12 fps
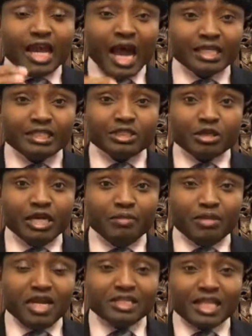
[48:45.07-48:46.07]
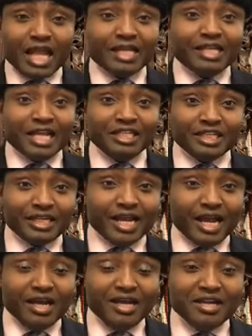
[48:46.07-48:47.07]
as a place like
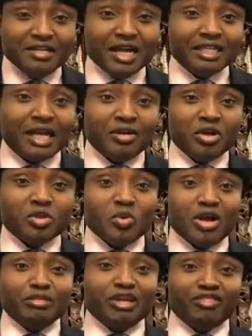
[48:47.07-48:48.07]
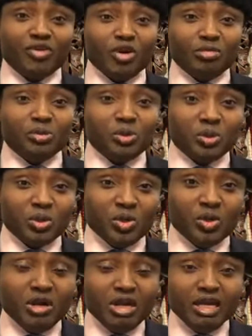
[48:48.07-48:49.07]
Nigeria, that are not well developed to
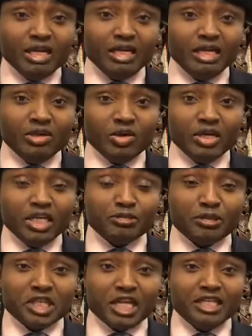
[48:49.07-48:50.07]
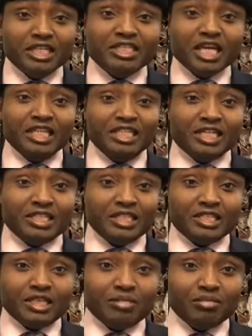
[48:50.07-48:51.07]
know, you know, especially in intelligence
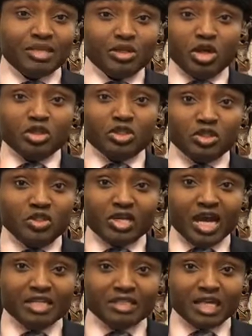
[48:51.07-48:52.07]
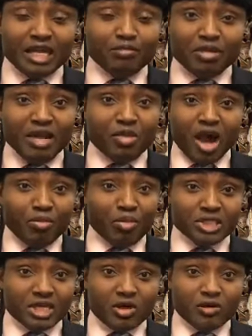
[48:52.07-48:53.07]
system. You can't blame
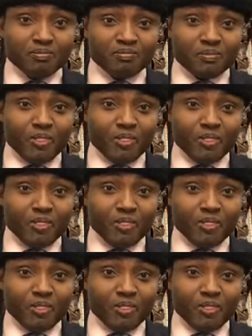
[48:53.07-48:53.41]
Amoteco.